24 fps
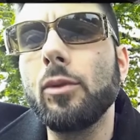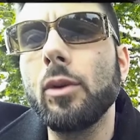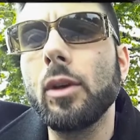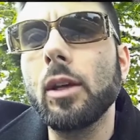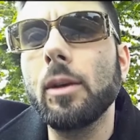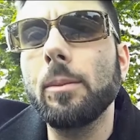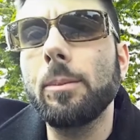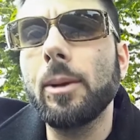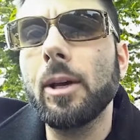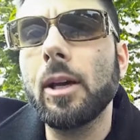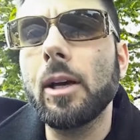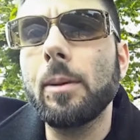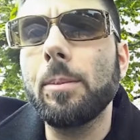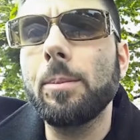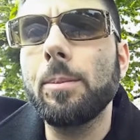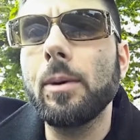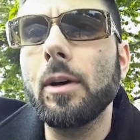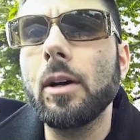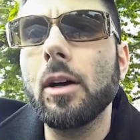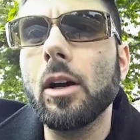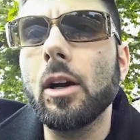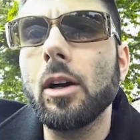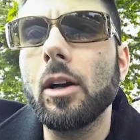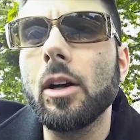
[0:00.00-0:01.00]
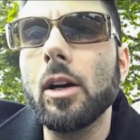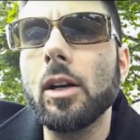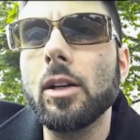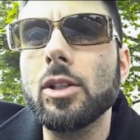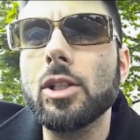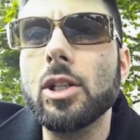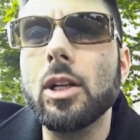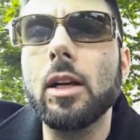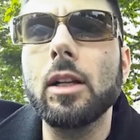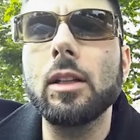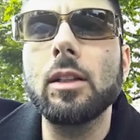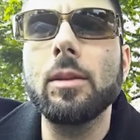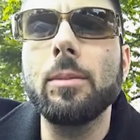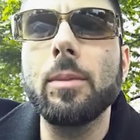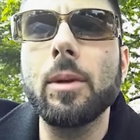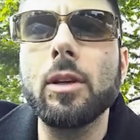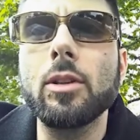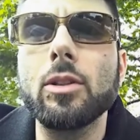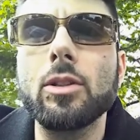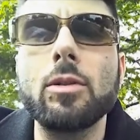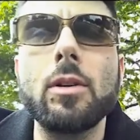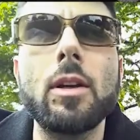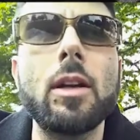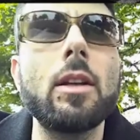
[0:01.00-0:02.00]
We can pick up our gut shot to make
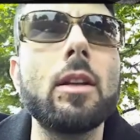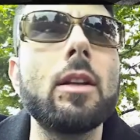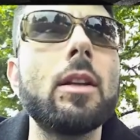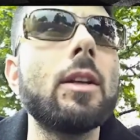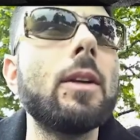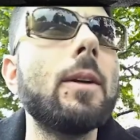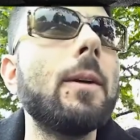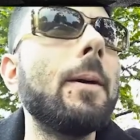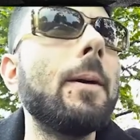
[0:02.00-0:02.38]
a straight.